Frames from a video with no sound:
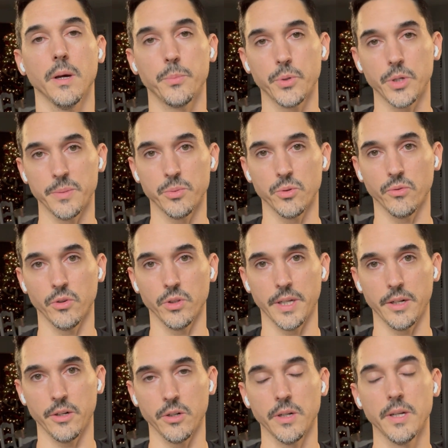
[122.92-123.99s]
pre-approval
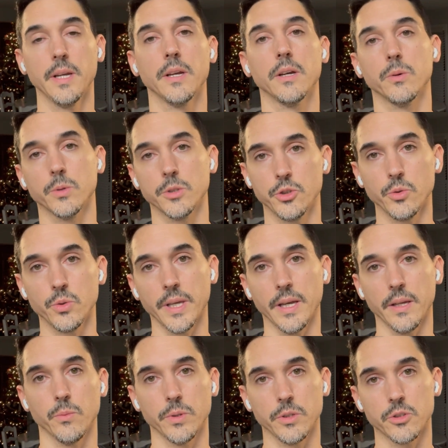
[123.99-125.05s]
letter, which you
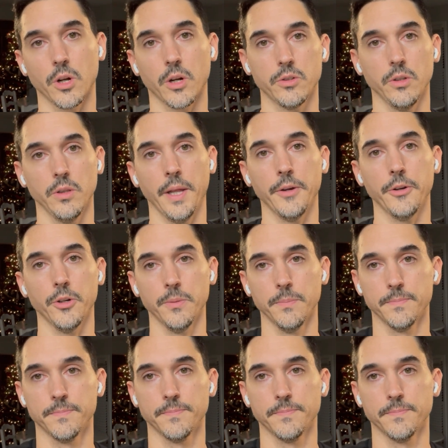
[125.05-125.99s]
get when you talk to a lender.